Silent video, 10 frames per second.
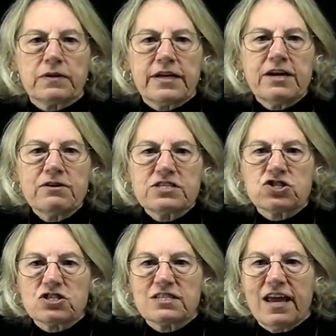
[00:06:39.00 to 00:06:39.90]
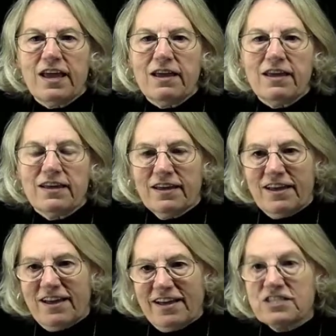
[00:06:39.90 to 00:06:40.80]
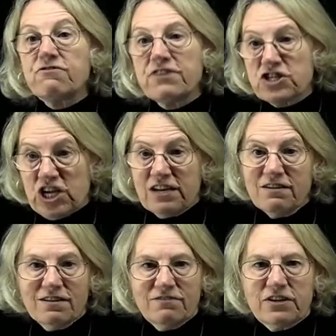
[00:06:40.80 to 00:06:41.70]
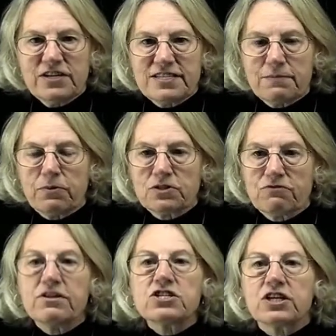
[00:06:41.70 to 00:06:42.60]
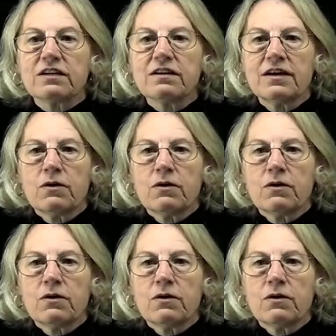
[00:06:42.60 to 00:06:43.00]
here it's just a division, very simple division,